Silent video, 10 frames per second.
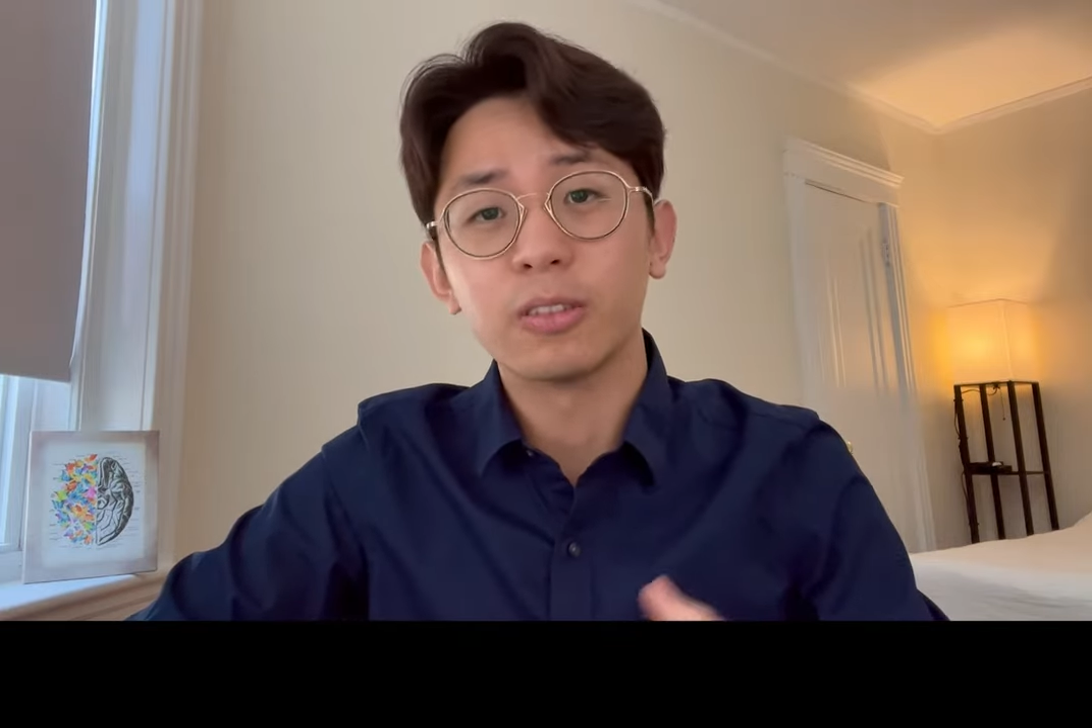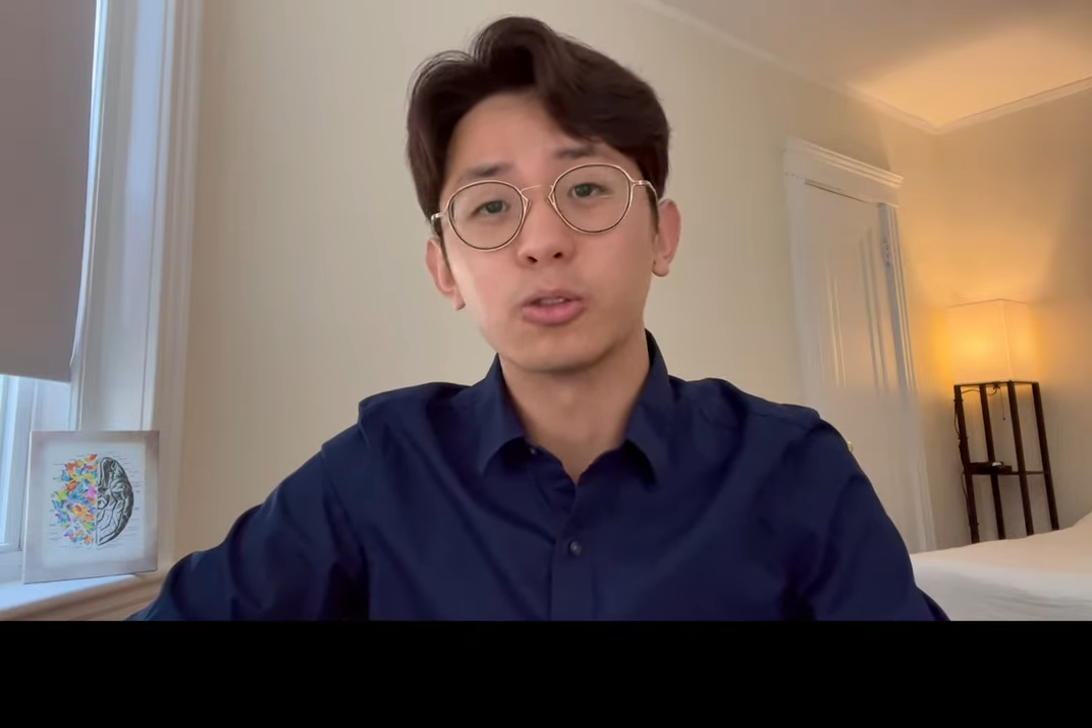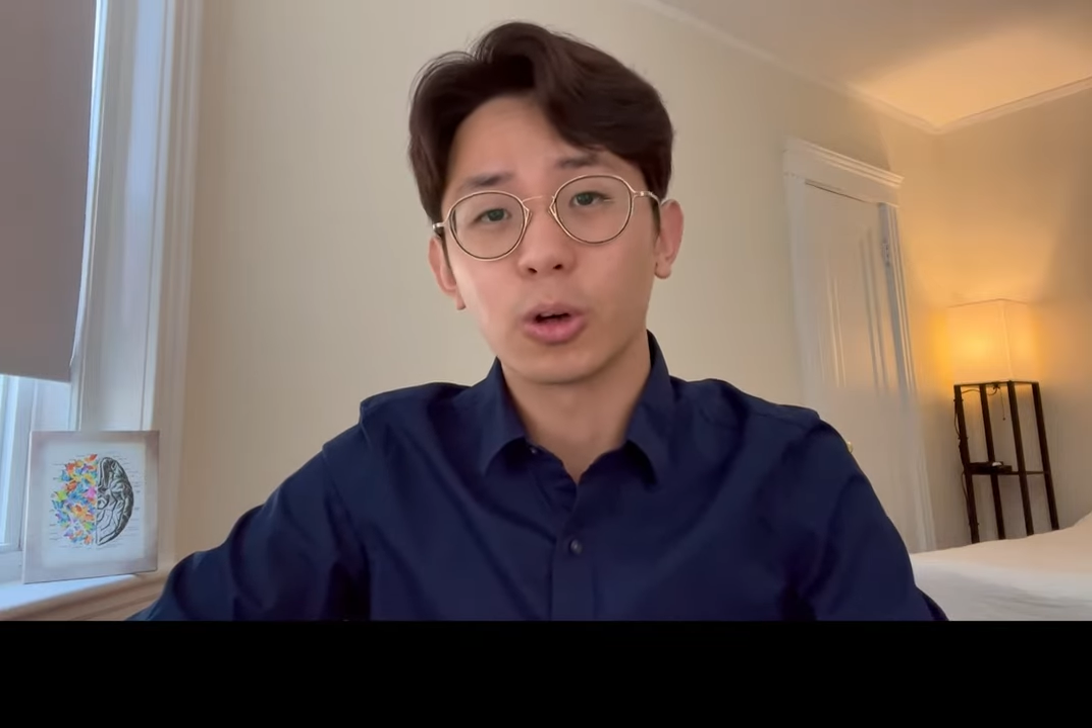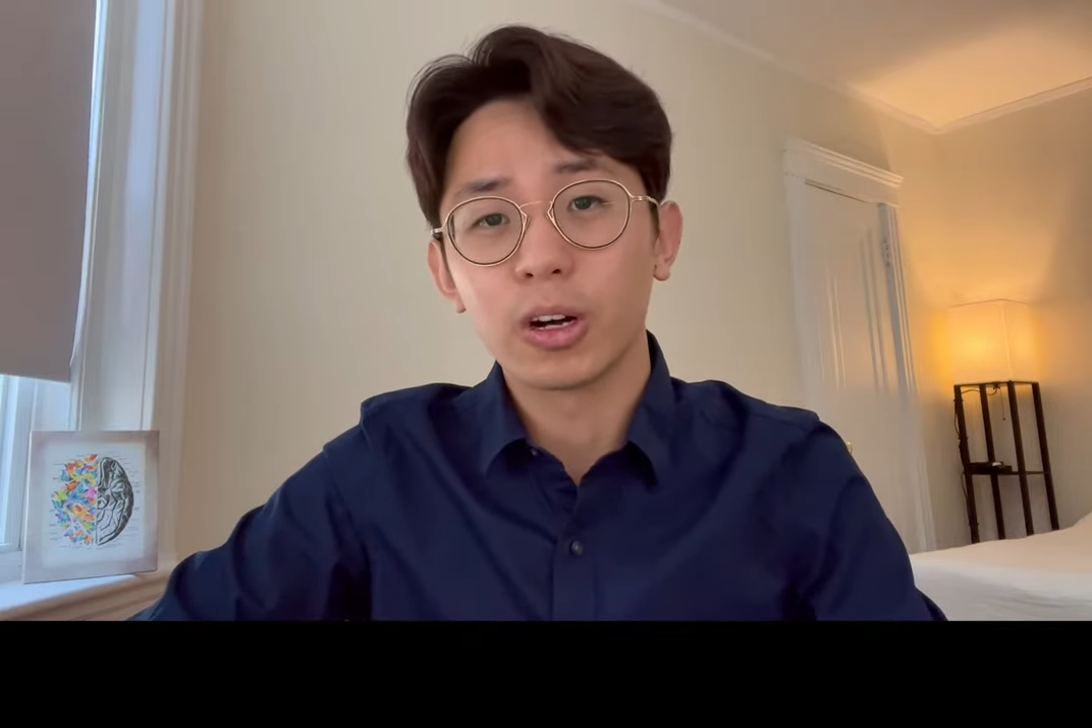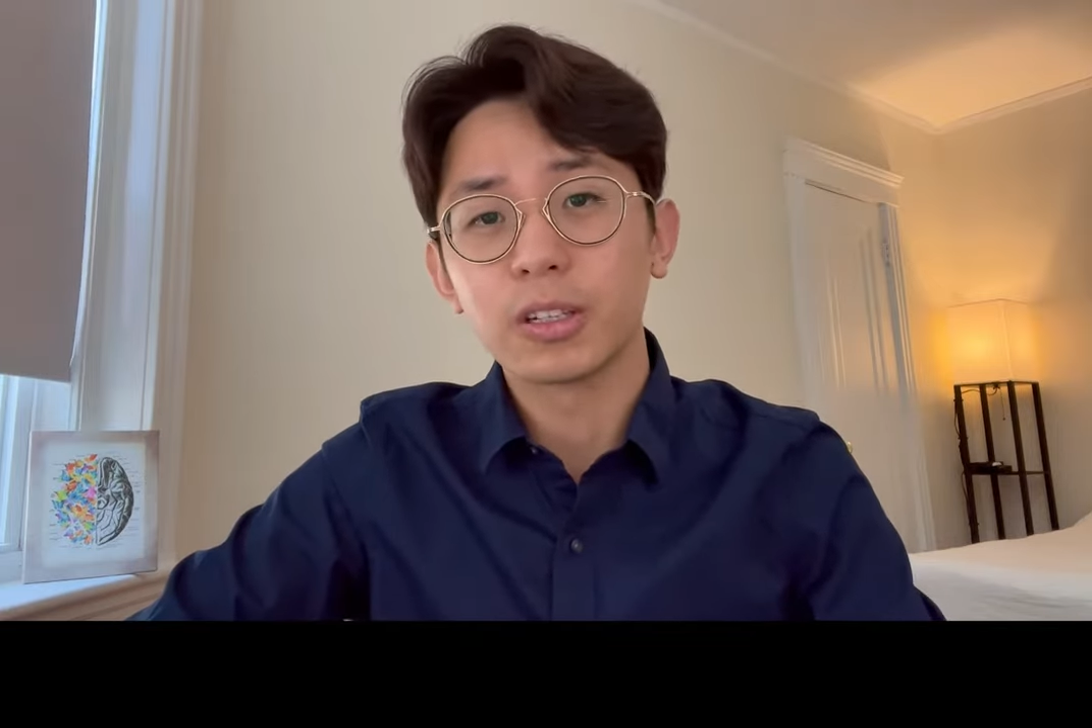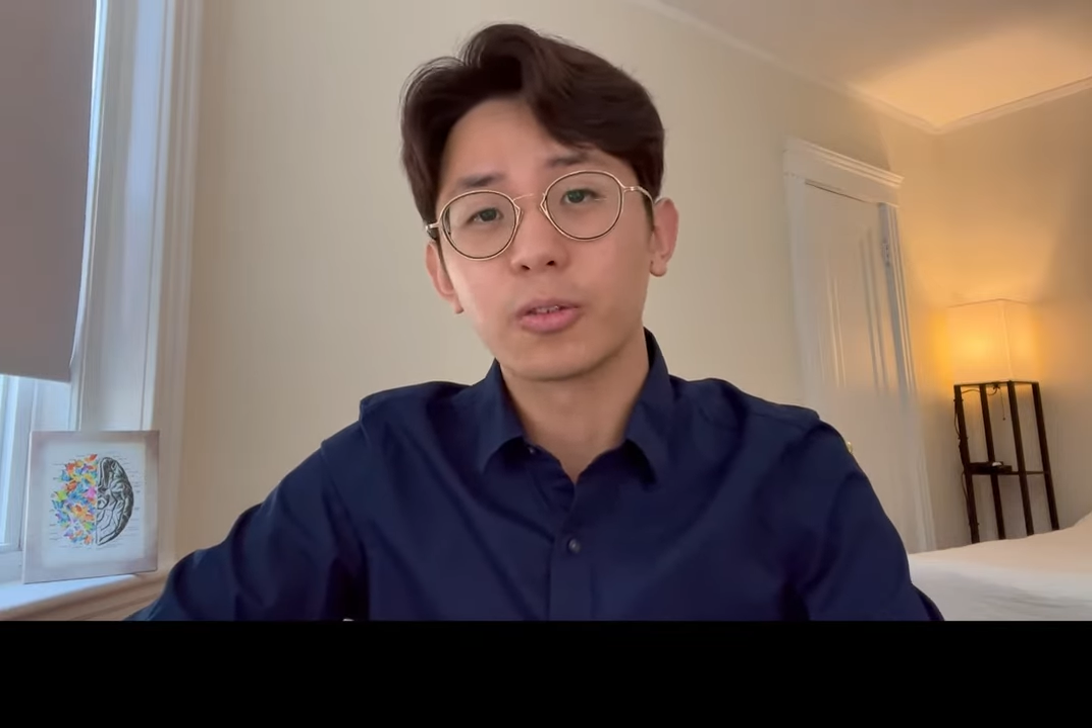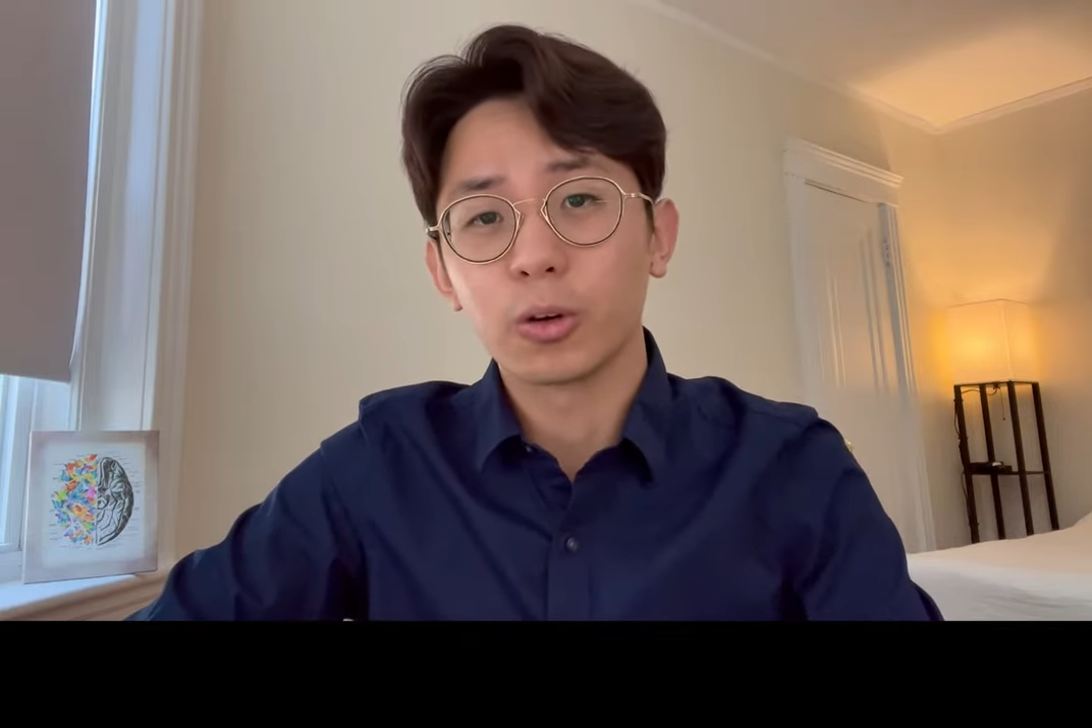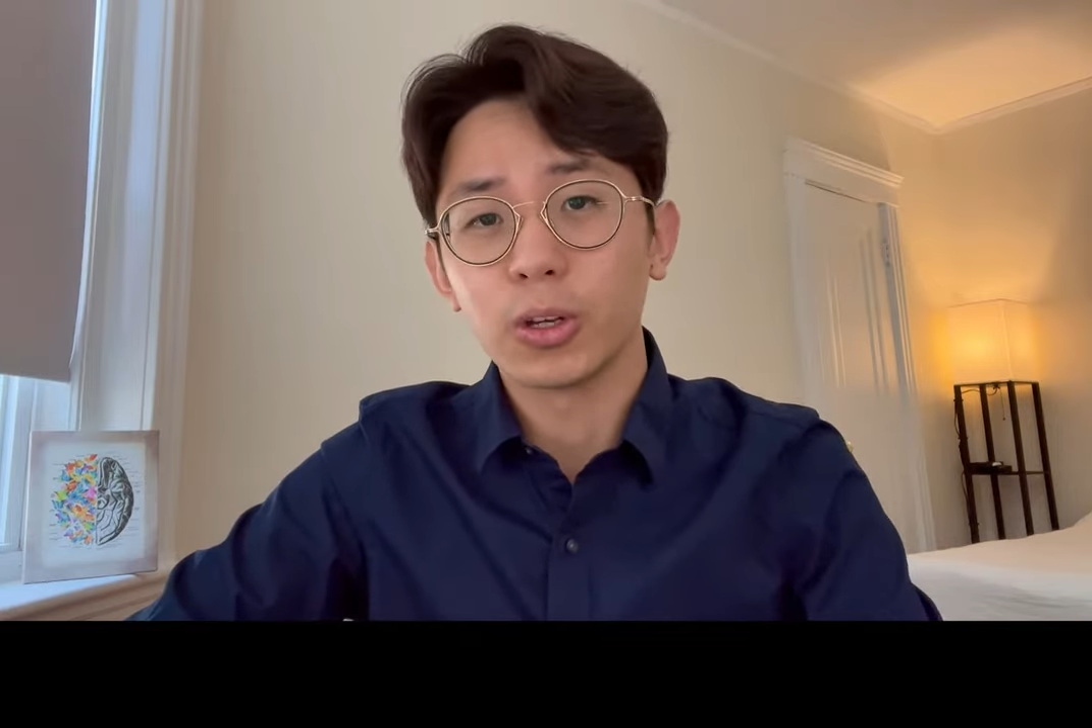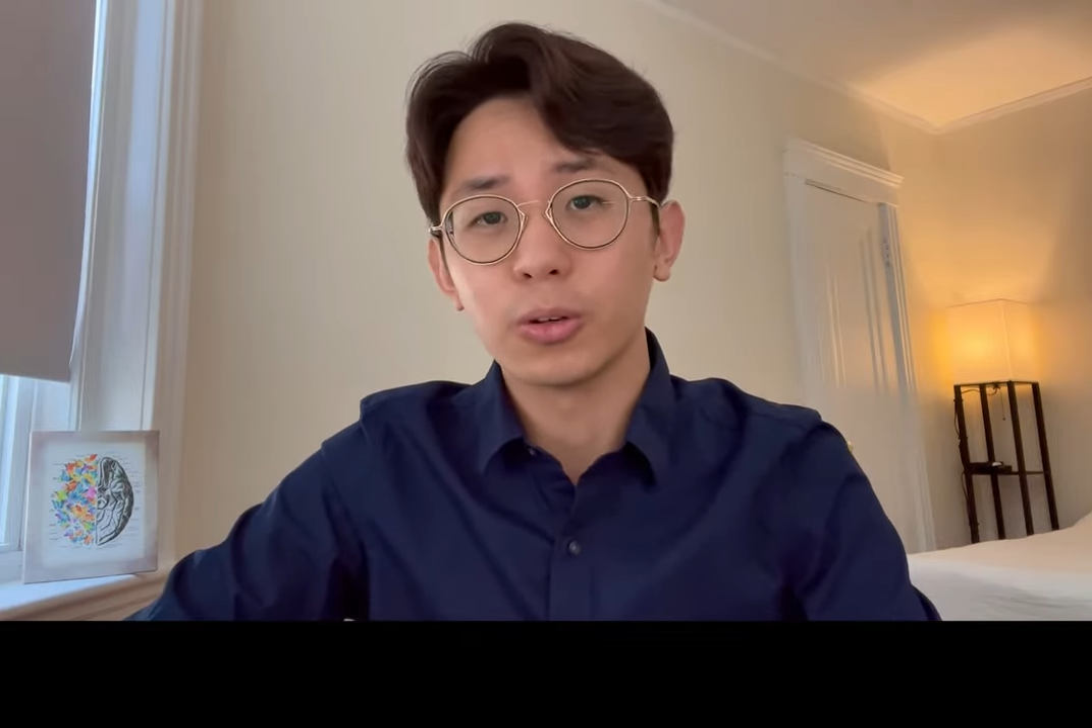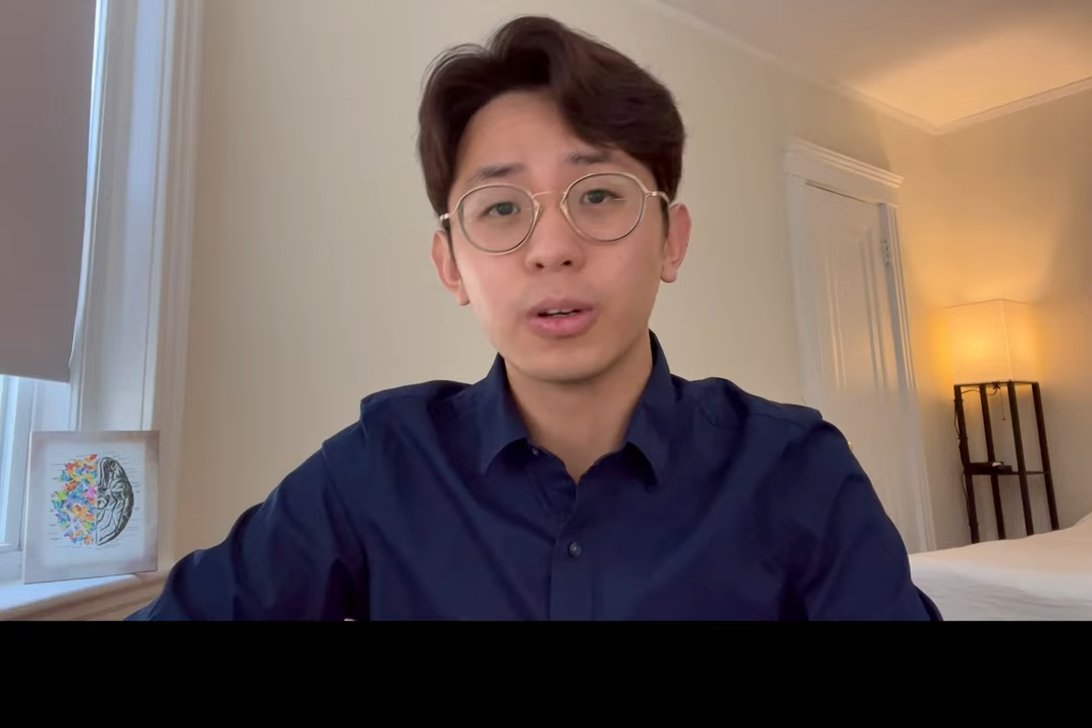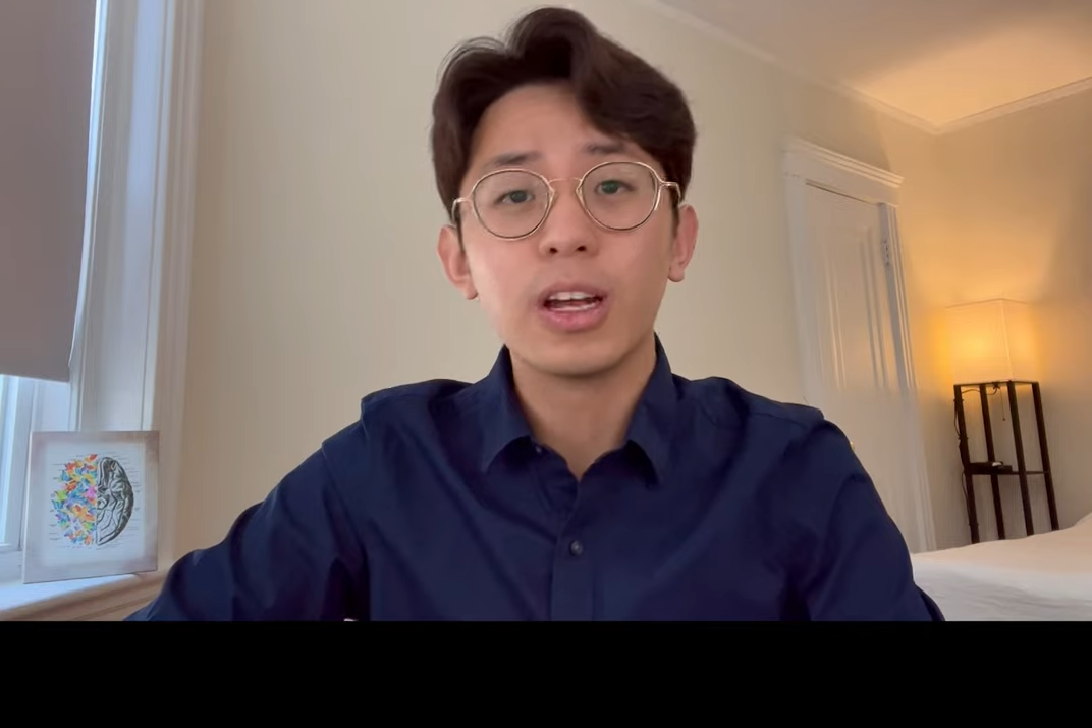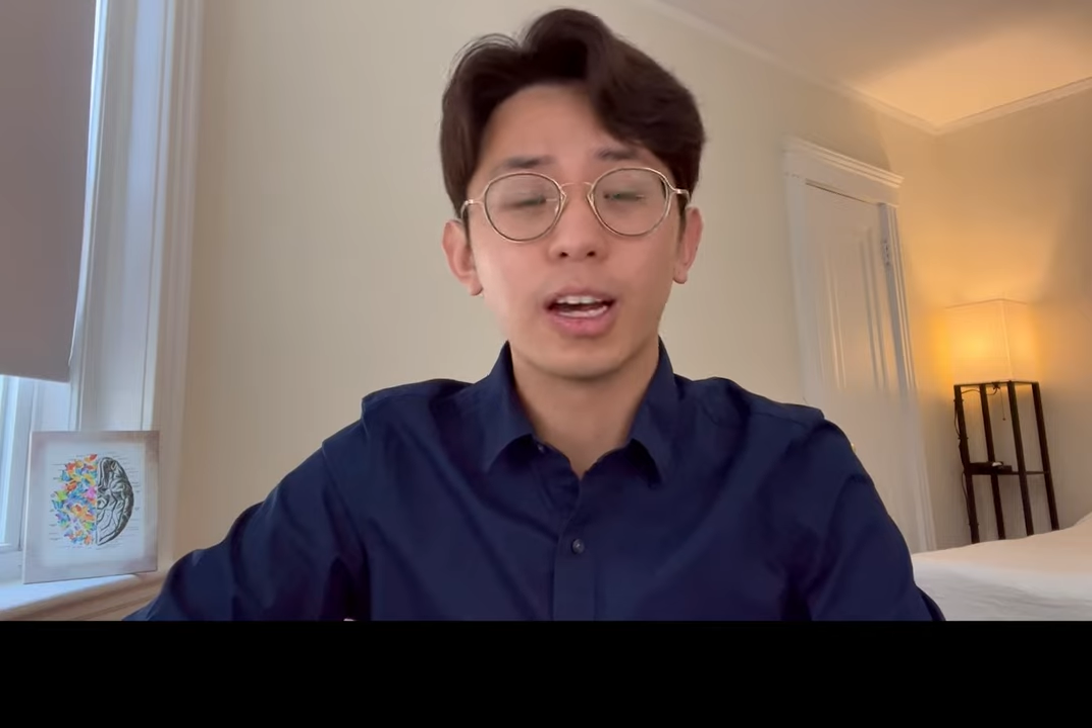of draws for you